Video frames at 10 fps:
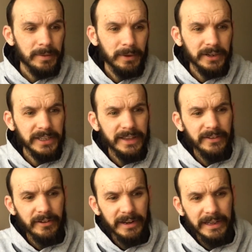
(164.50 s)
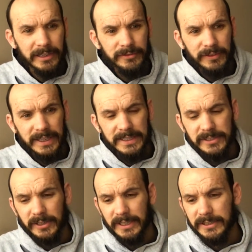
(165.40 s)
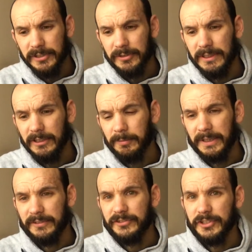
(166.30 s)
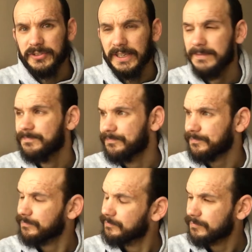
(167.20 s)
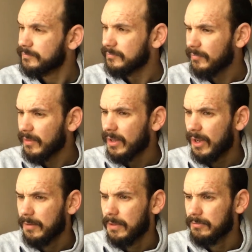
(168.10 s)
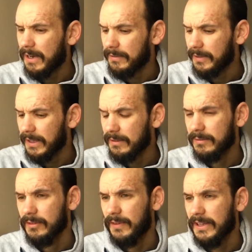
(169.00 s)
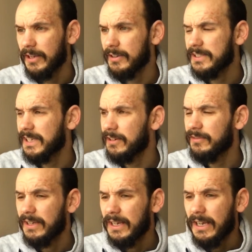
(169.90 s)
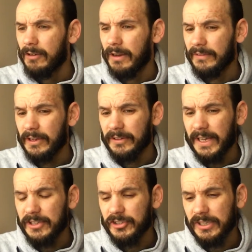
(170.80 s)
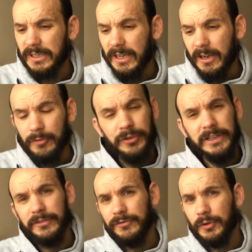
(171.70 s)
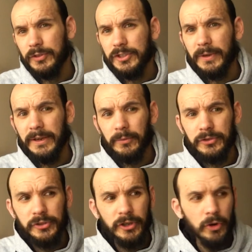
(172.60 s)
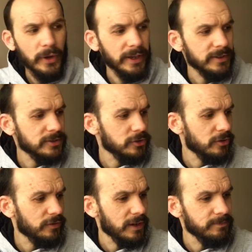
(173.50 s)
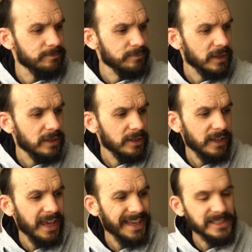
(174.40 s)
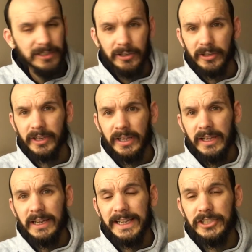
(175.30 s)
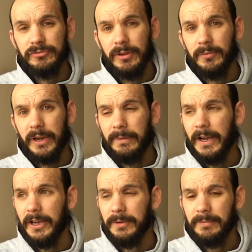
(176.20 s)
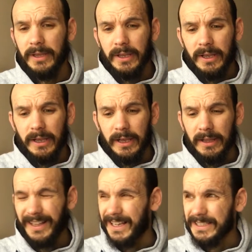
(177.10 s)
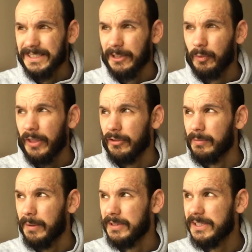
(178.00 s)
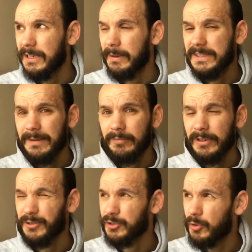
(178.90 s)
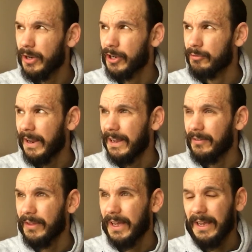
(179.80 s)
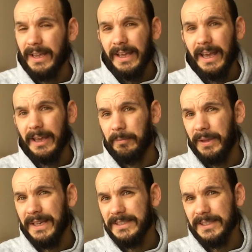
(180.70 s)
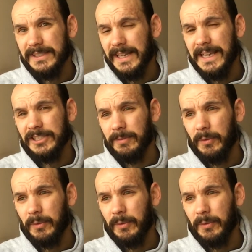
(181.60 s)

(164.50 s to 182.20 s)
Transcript: But I'm going to get there early, hopefully, so I can do a little bit of shooting around the venue itself, around the location. I'm really looking forward to it. We'll do a quick sort of kit look later on when I'm home. As I say, the weather at the moment is still a bit temperate. It was quite grey out there. It appears that today's going to be